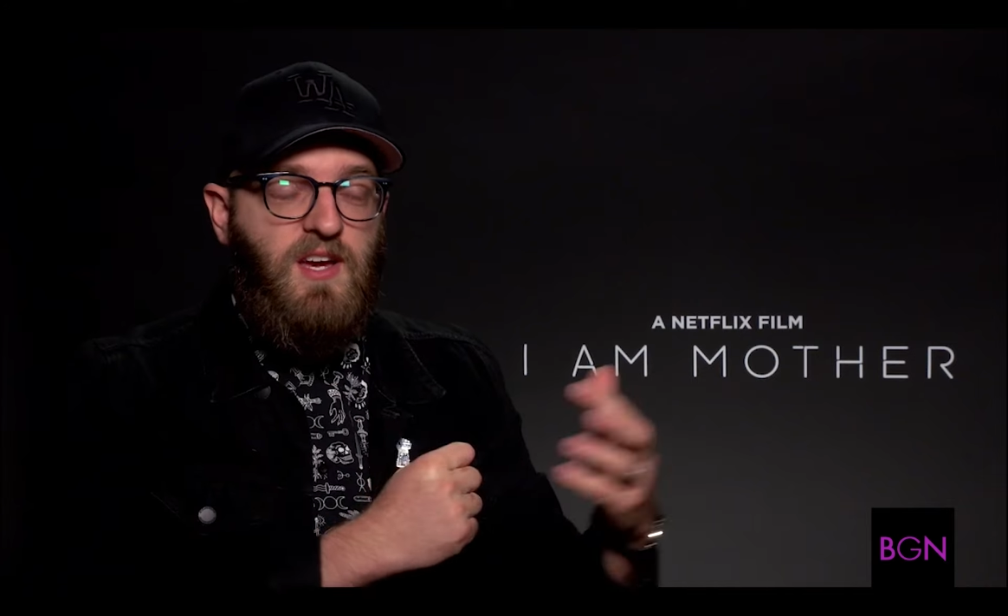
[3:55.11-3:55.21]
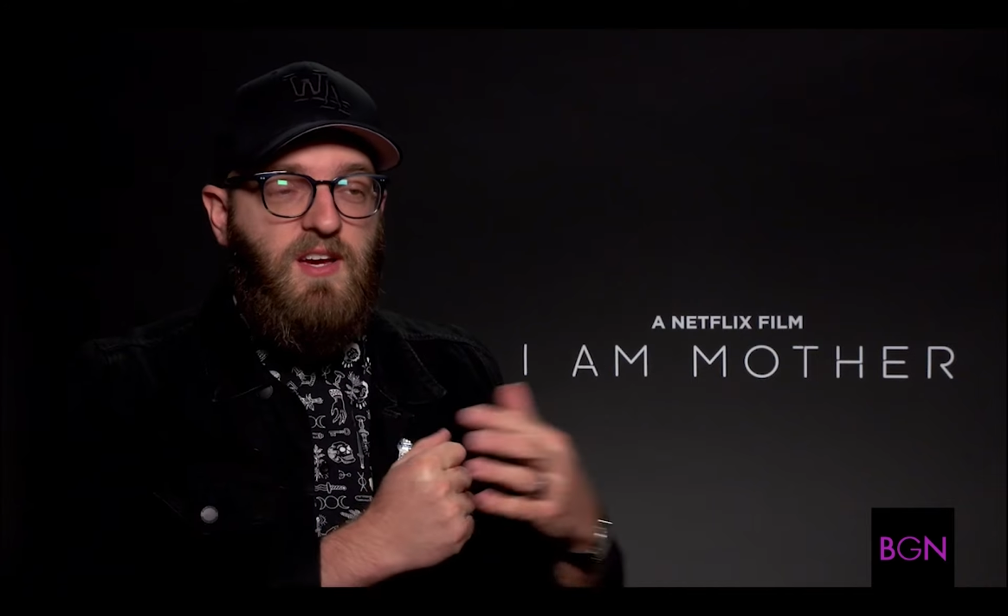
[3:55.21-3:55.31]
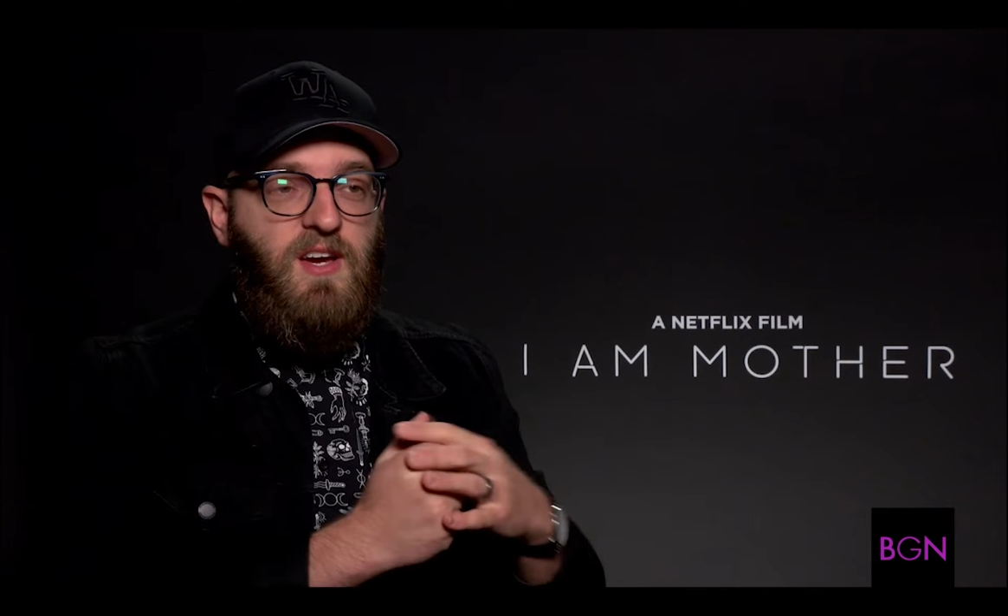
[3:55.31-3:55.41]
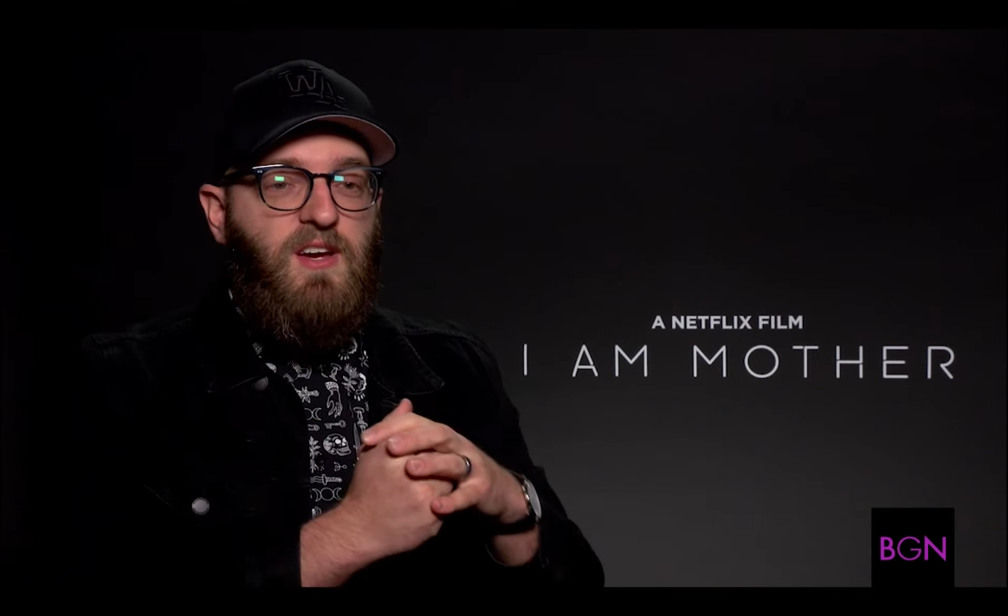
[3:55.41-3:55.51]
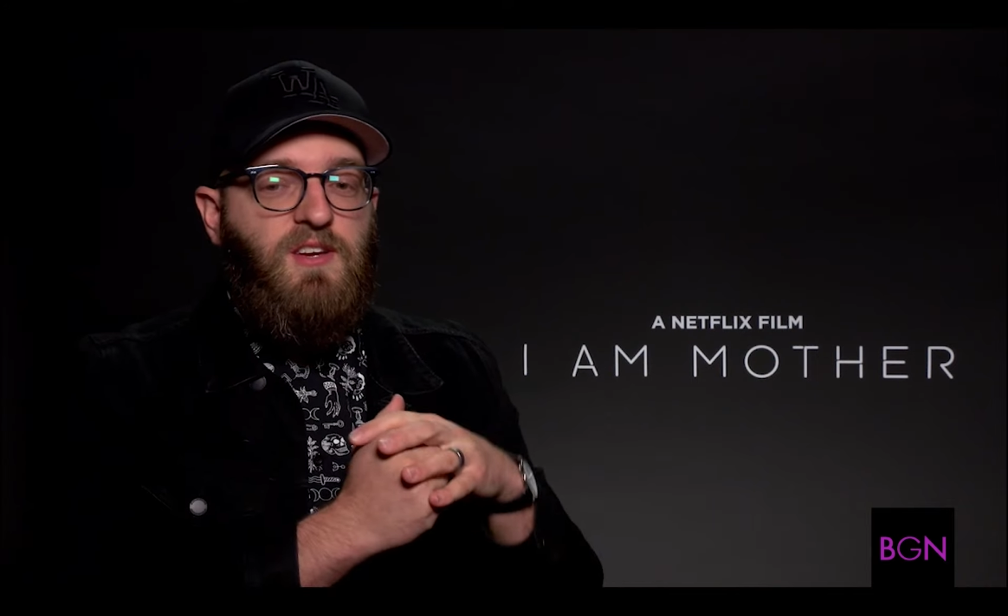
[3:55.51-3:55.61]

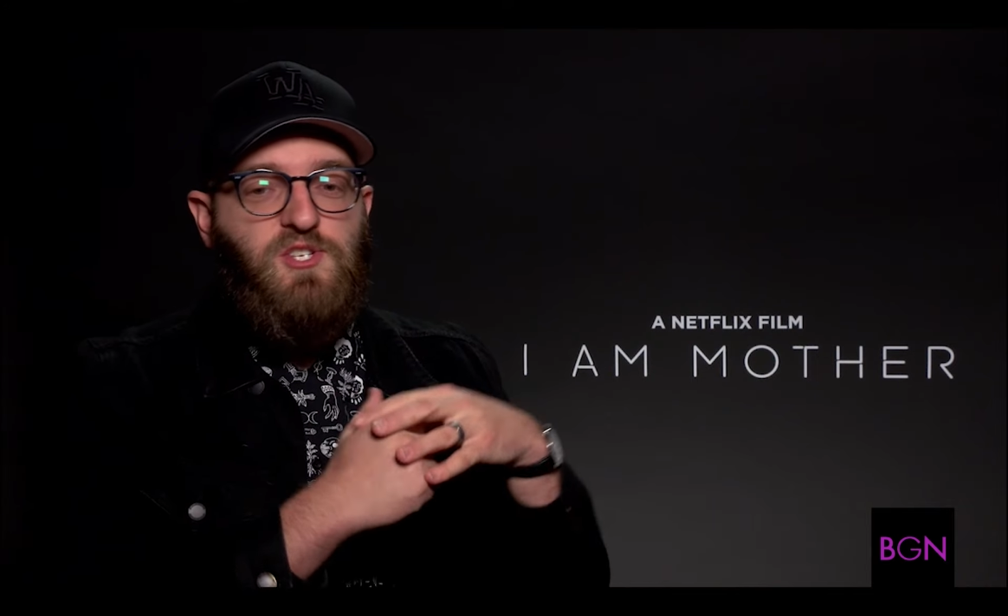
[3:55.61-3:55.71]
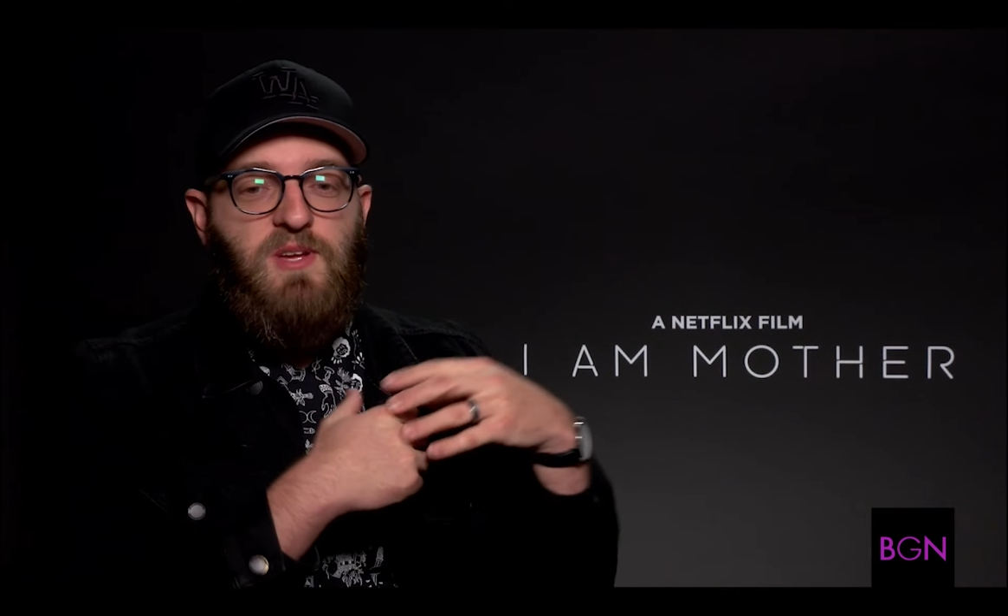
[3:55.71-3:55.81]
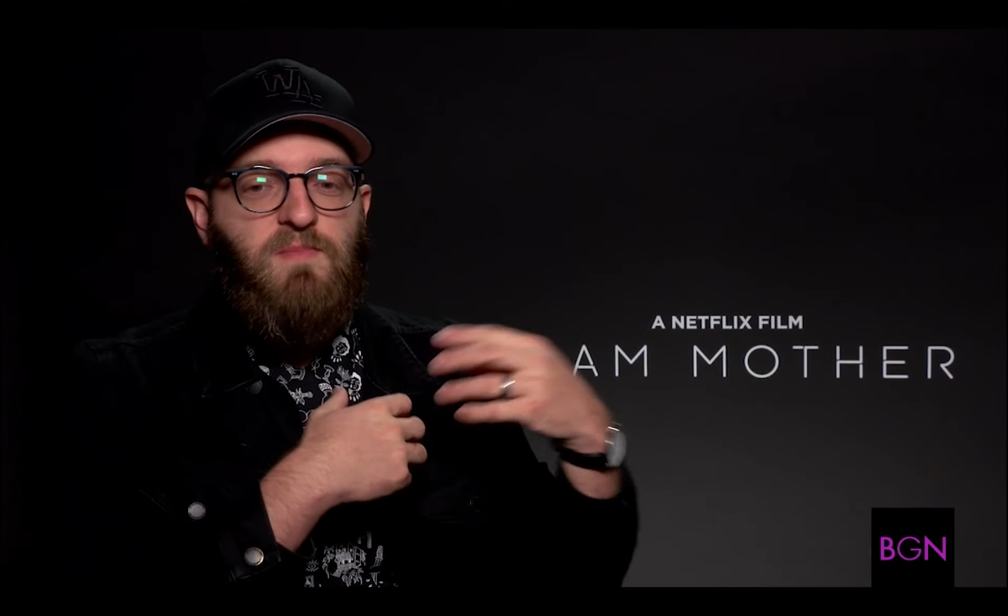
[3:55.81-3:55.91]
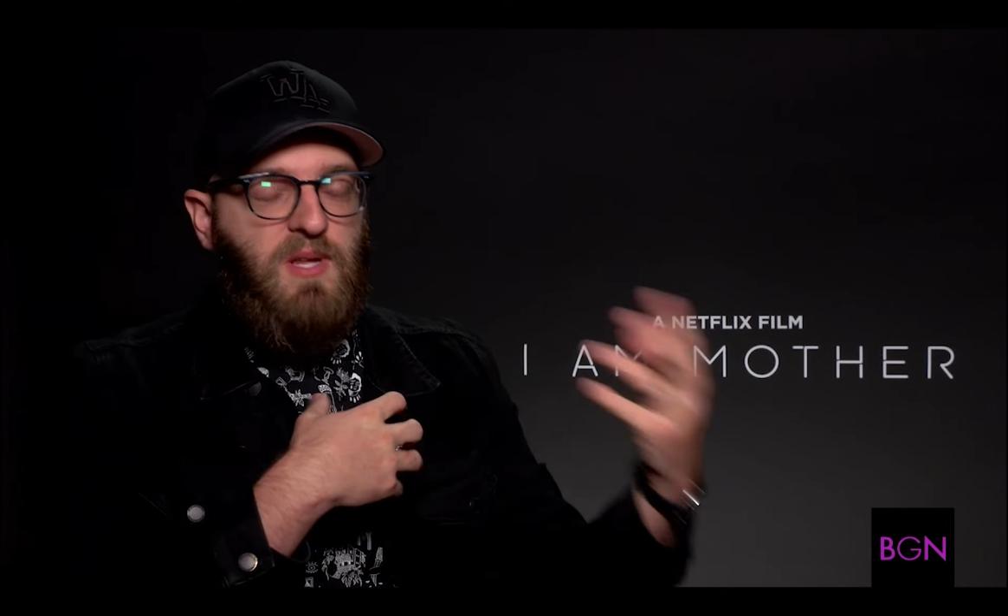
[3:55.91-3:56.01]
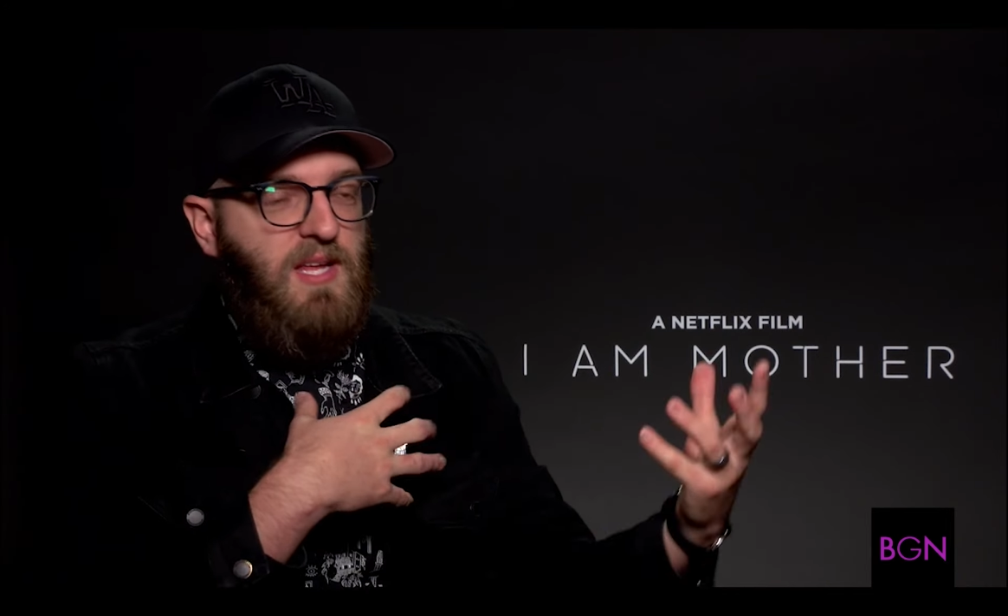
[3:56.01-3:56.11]
Like
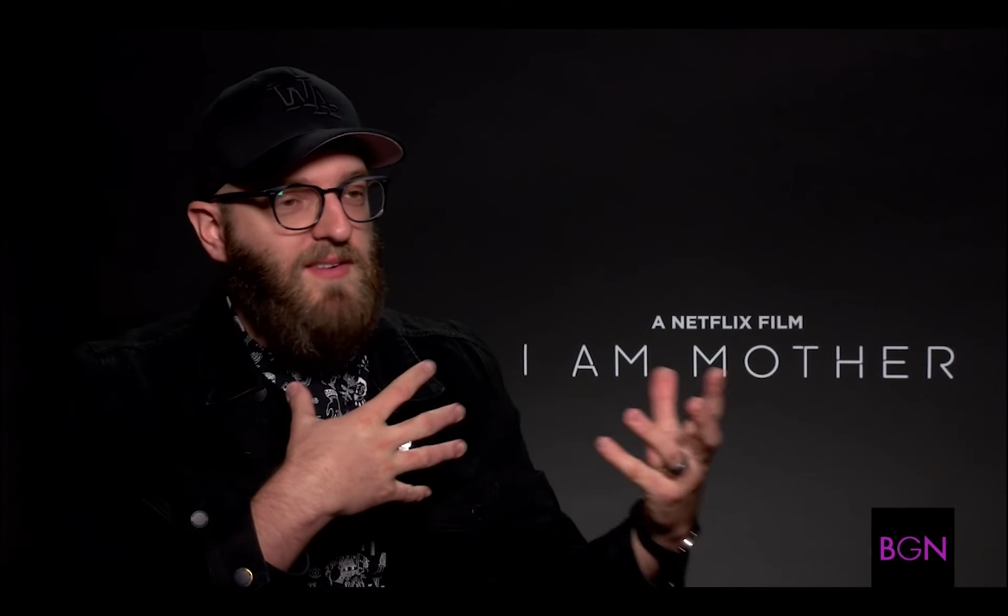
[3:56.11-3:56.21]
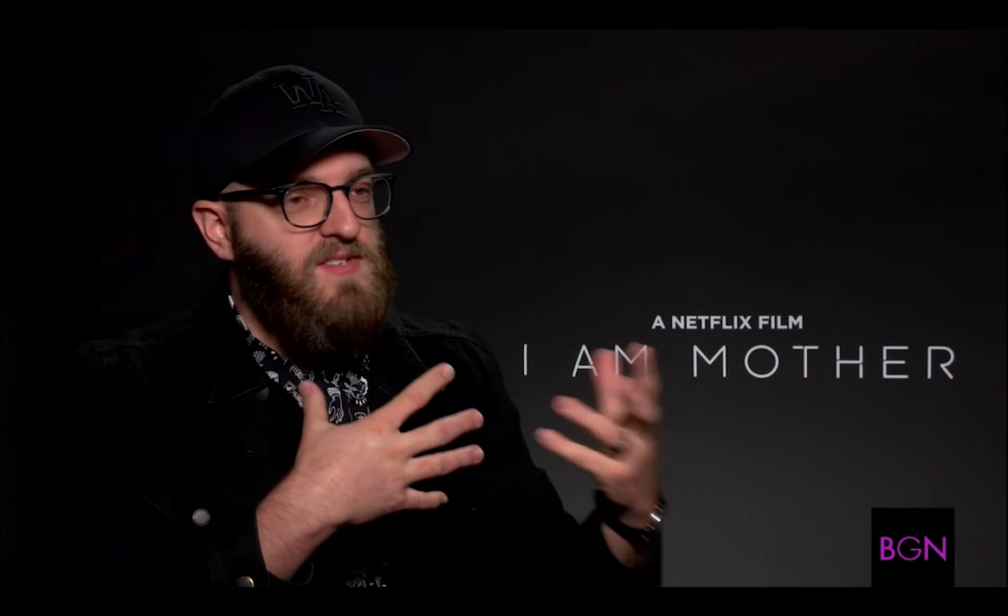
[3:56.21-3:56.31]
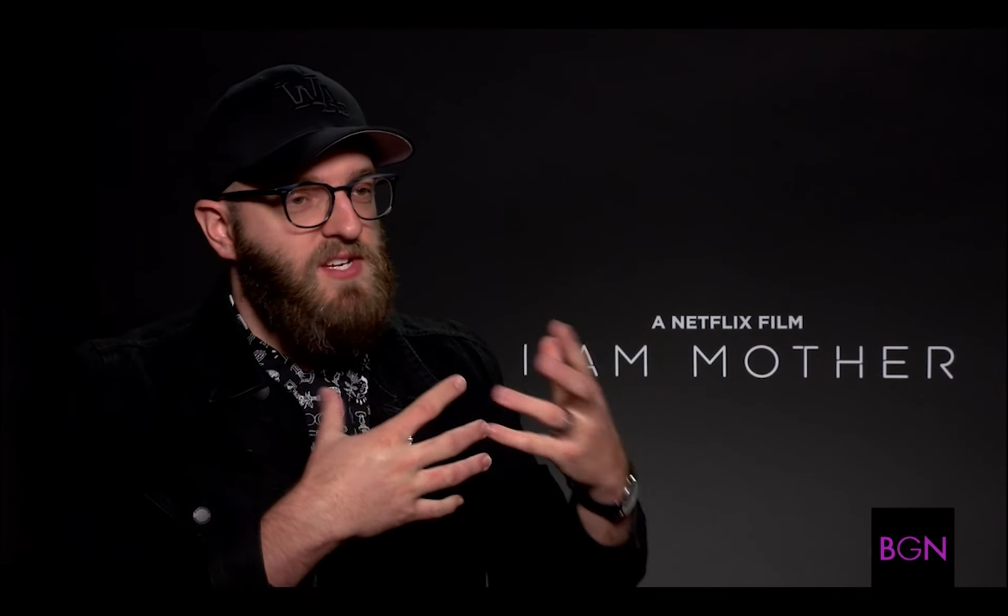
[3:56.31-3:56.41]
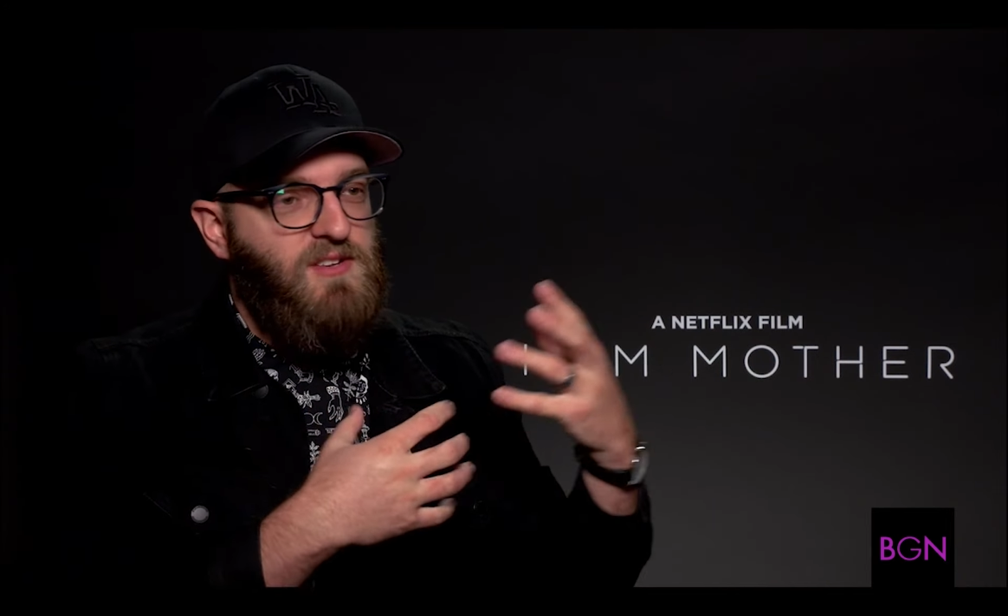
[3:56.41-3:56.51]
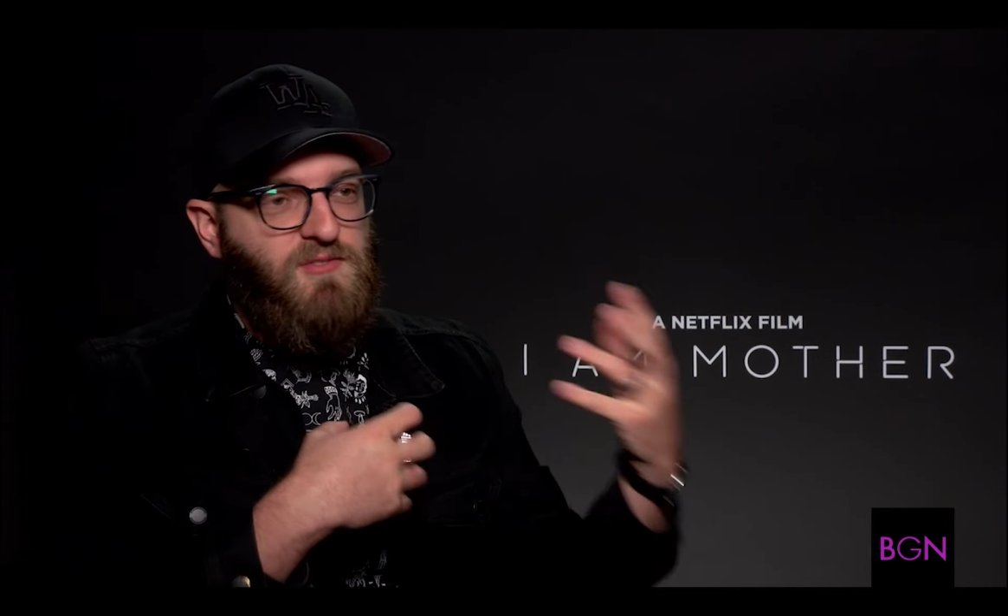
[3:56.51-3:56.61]
she
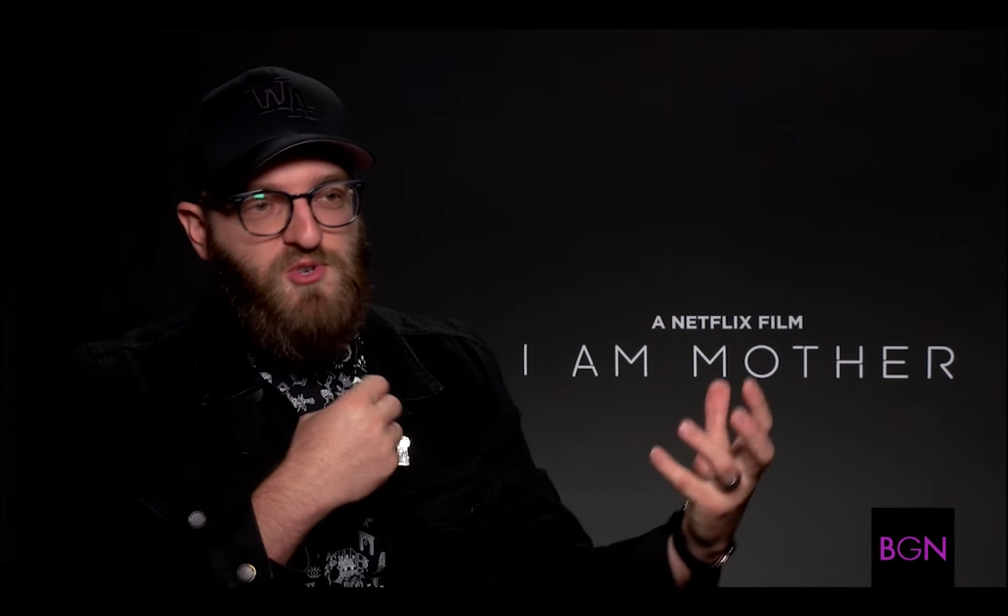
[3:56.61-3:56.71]
believes in,